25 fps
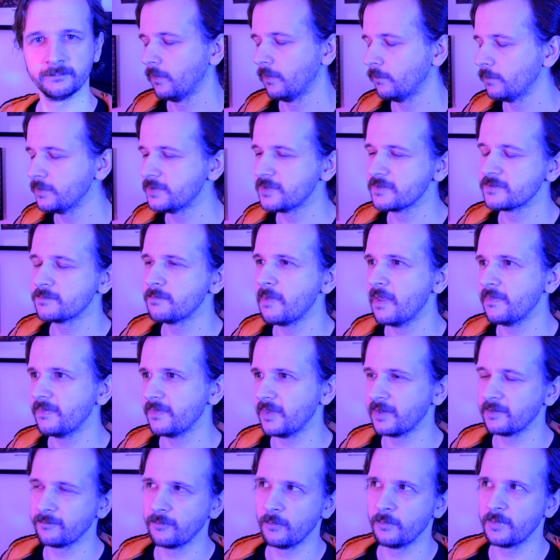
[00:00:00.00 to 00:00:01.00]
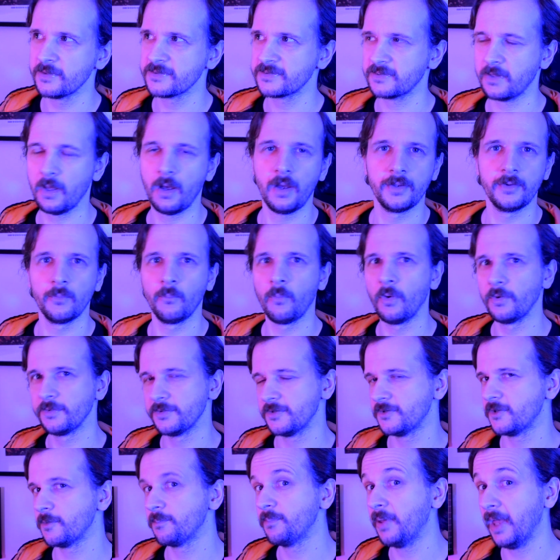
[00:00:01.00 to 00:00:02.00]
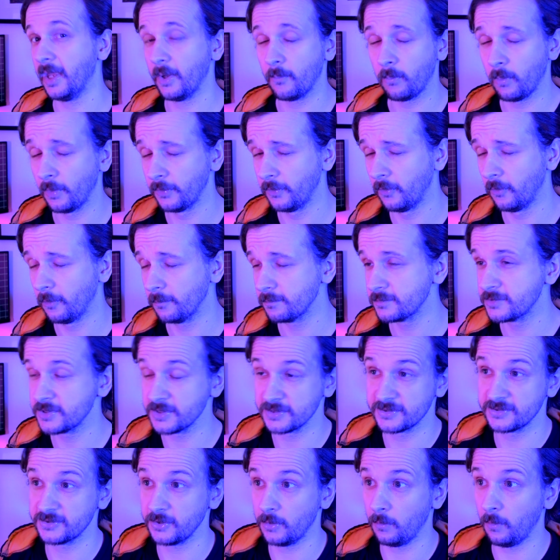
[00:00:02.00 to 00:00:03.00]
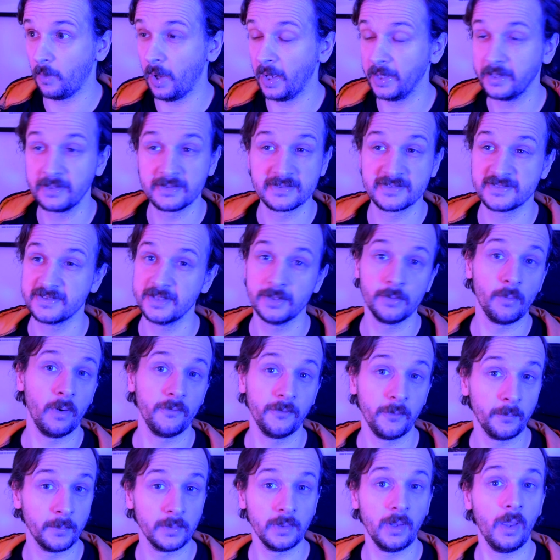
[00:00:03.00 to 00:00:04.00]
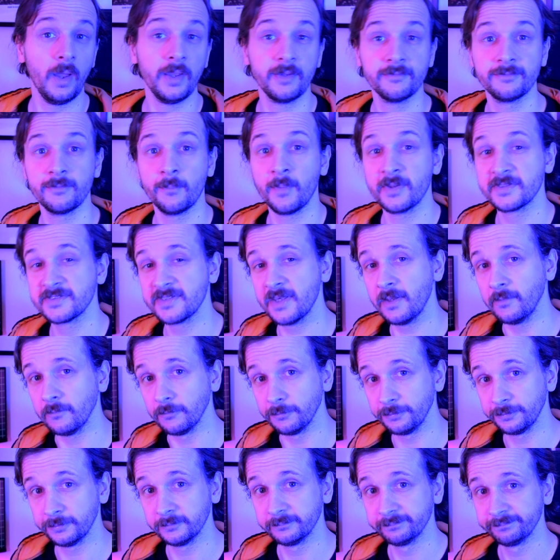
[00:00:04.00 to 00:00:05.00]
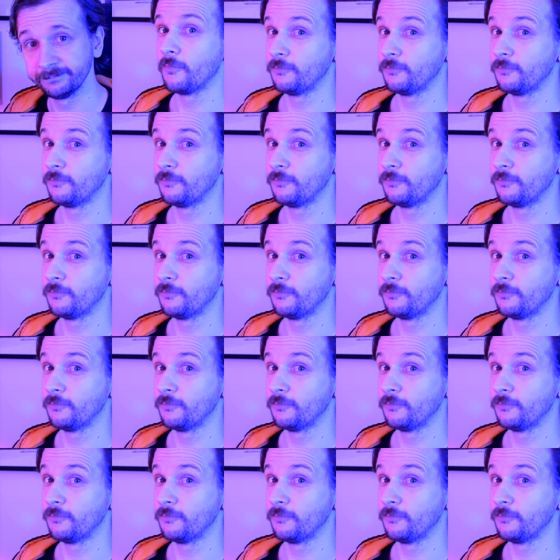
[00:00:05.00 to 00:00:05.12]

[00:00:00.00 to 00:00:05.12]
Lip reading: Which has meant that I've always kind of wanted to pick one up just so I could see what they were like for myself.